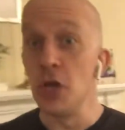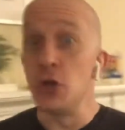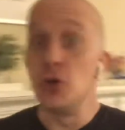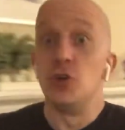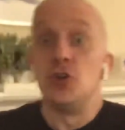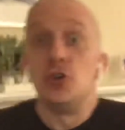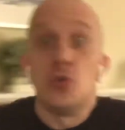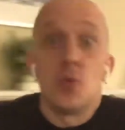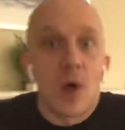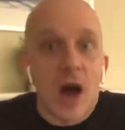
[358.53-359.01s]

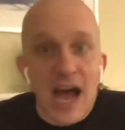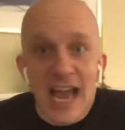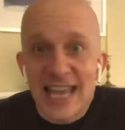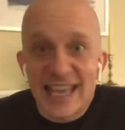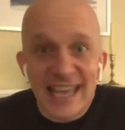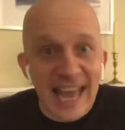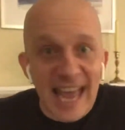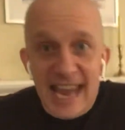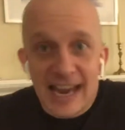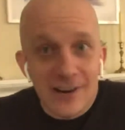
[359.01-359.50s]
Do I
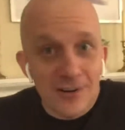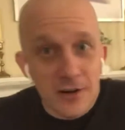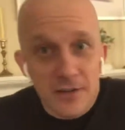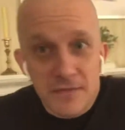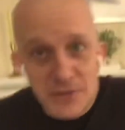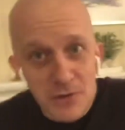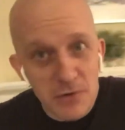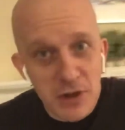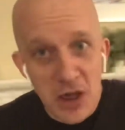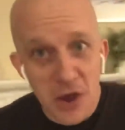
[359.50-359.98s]
care if
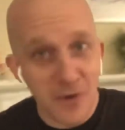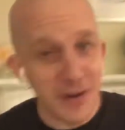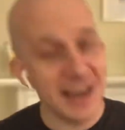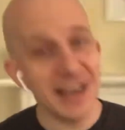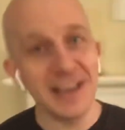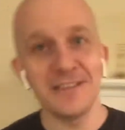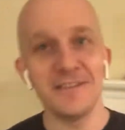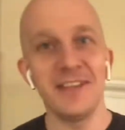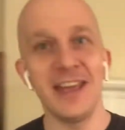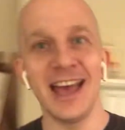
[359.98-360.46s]
you know
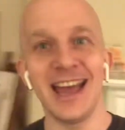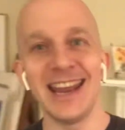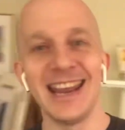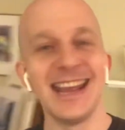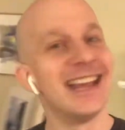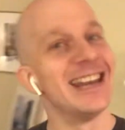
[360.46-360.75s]
any of that?